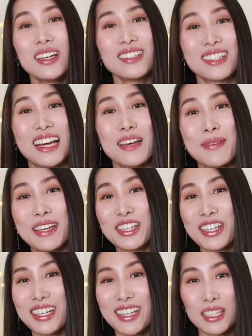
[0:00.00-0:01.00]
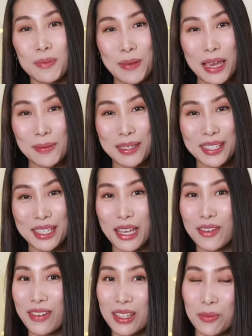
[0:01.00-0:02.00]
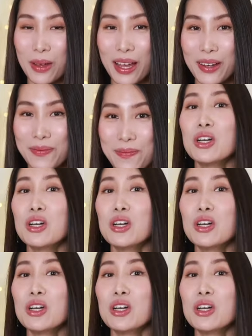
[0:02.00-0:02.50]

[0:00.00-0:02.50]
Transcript: Did I mention it's baby safe as well?